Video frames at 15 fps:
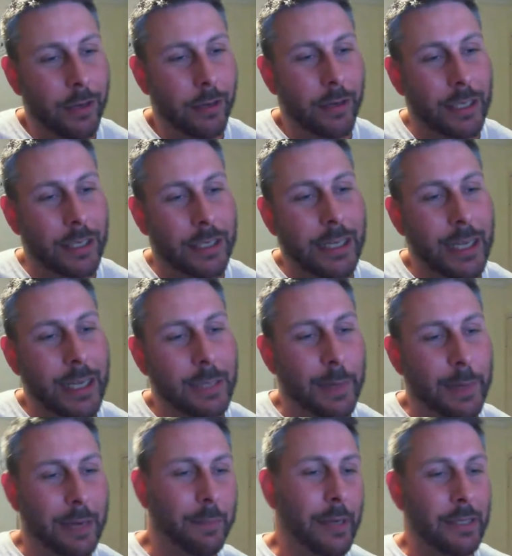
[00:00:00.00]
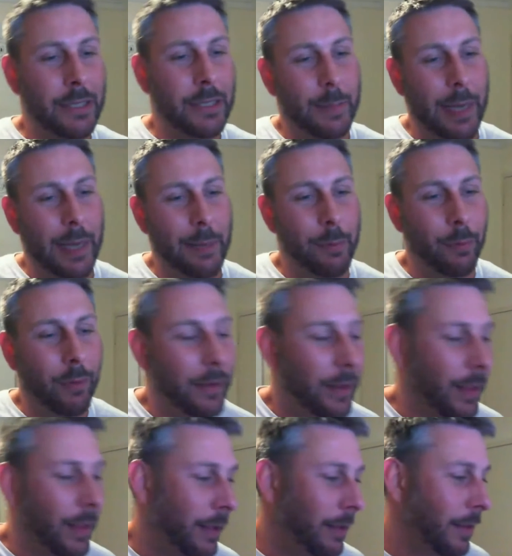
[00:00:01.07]
they see these big business people,
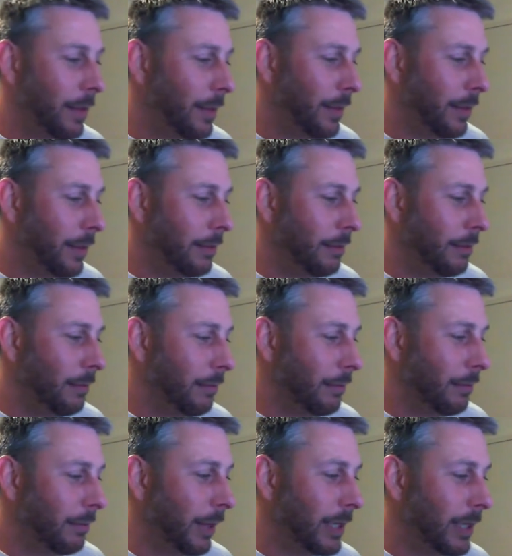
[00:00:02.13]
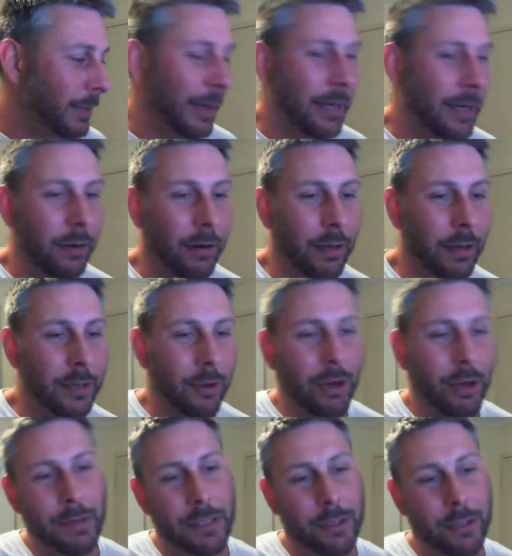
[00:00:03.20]
and they spend a lot of
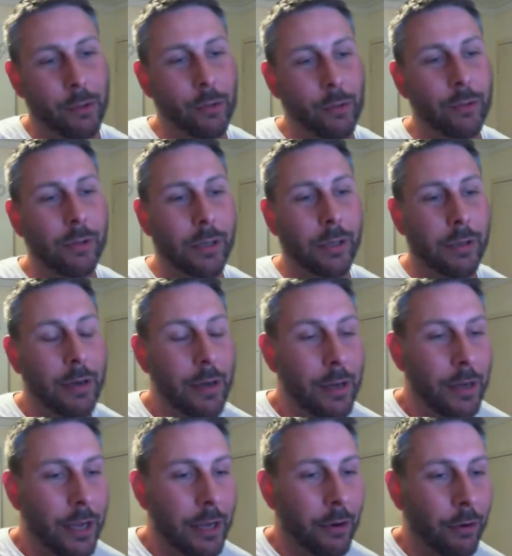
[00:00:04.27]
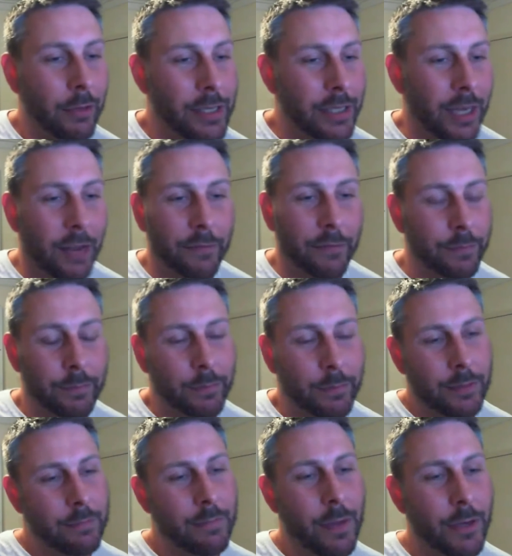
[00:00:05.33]
time at school and all this stuff.
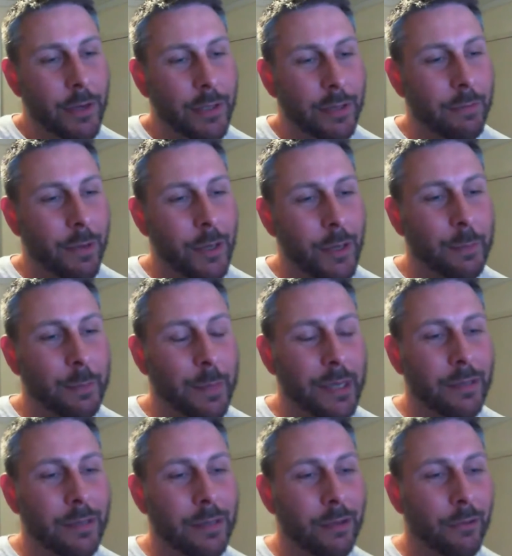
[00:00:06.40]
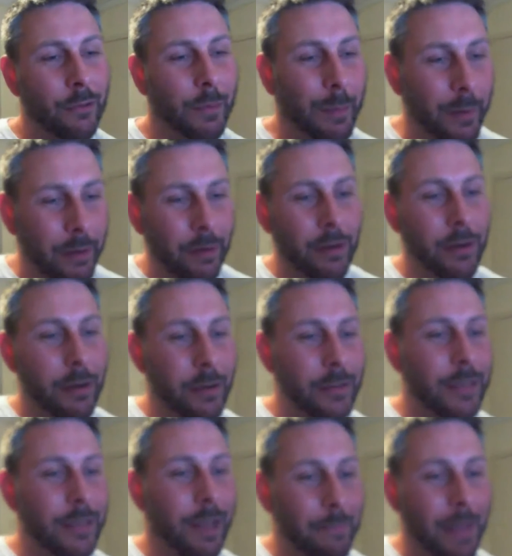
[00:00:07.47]
Most business
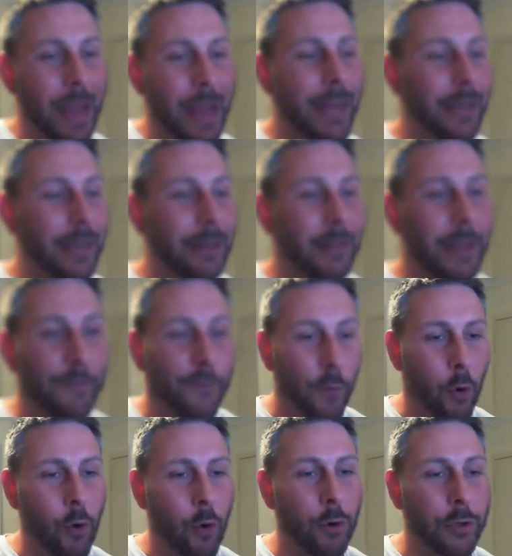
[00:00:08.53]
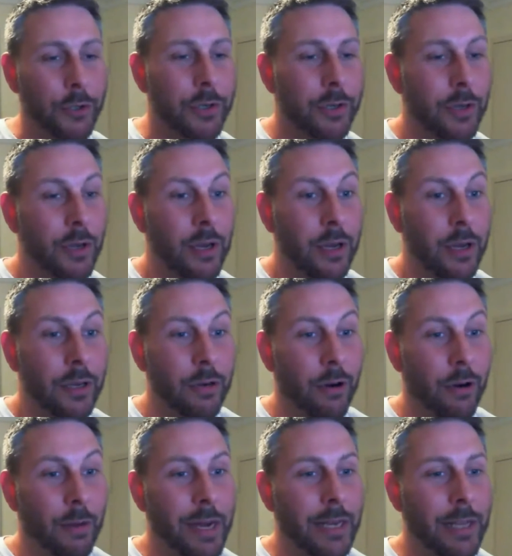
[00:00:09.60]
entrepreneurs are they're forged. You know
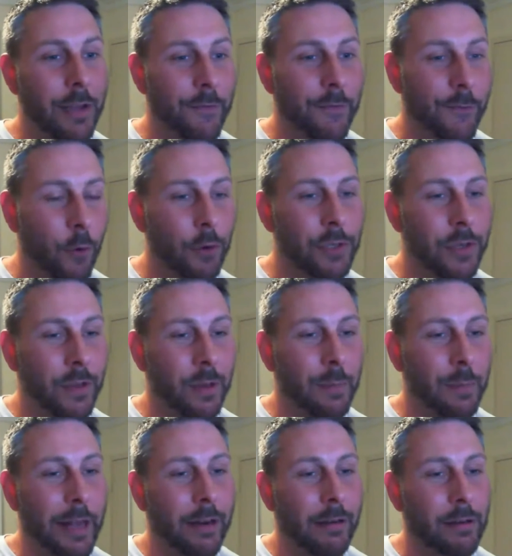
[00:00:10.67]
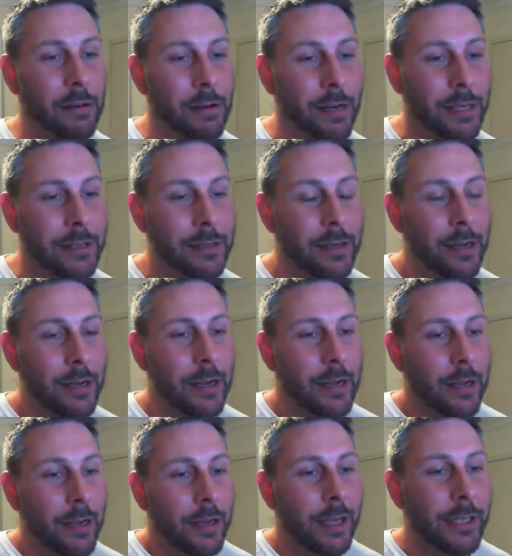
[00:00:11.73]
what I mean? They're forged on the battle lines.
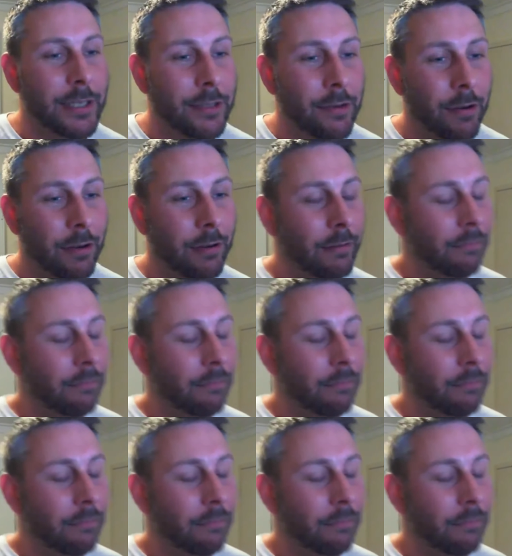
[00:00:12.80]
It's not